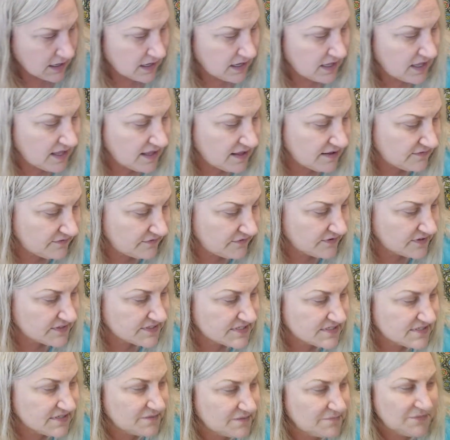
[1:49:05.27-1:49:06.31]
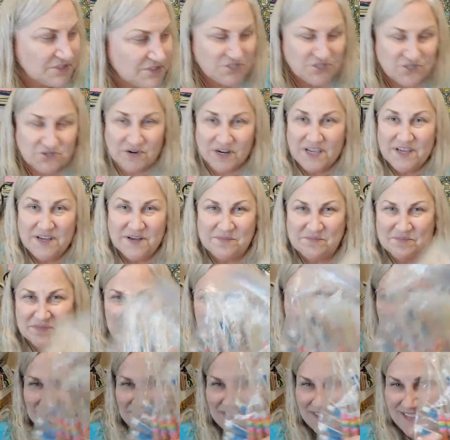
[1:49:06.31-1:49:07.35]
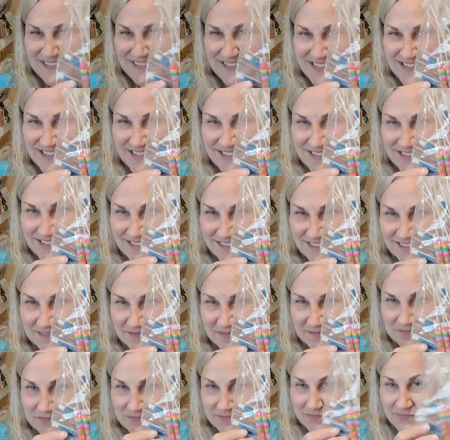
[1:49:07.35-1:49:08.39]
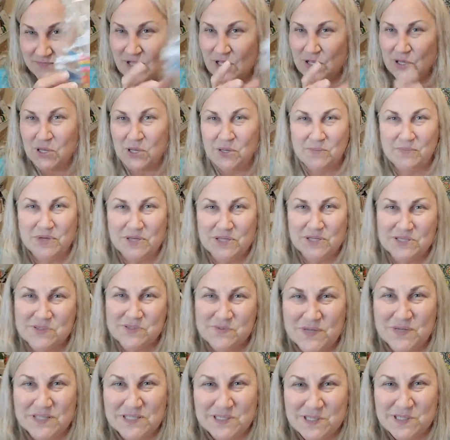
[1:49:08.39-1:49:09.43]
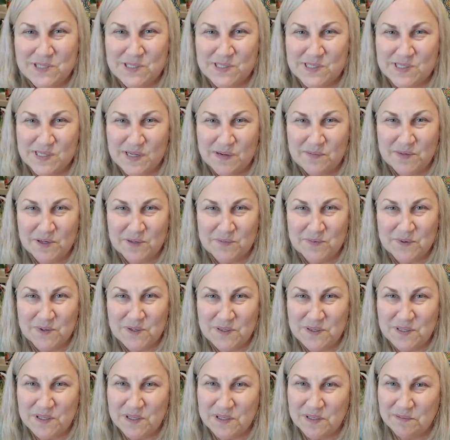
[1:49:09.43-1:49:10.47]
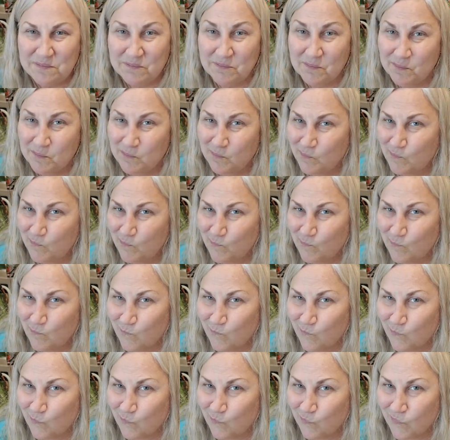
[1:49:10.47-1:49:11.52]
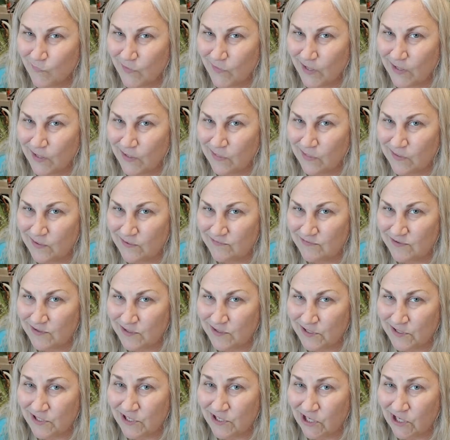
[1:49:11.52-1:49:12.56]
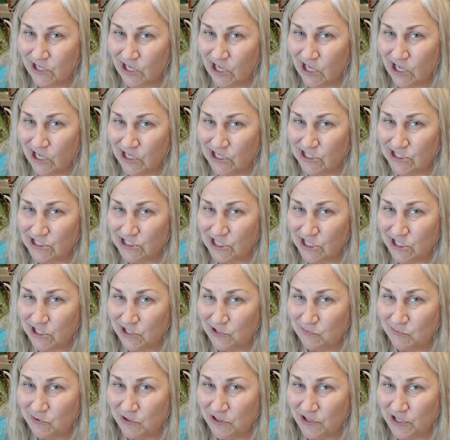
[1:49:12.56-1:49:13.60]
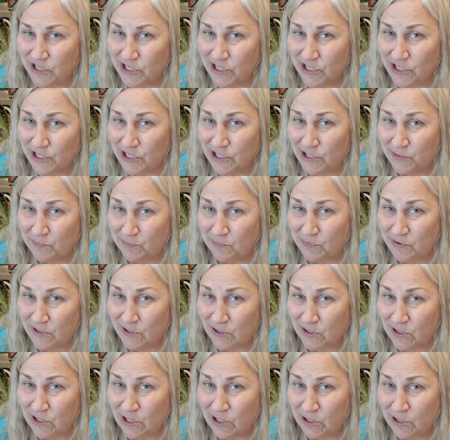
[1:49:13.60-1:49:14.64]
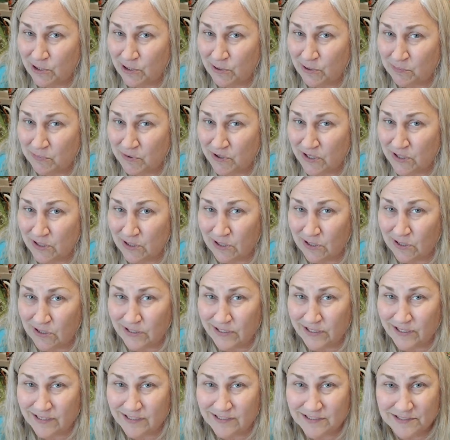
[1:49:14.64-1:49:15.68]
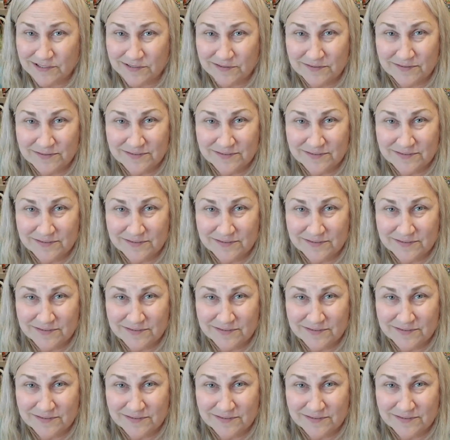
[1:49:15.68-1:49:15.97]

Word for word: I have some drink umbrellas. Because what says summer more than a lovely cocktail with a umbrella, an umbrella on it.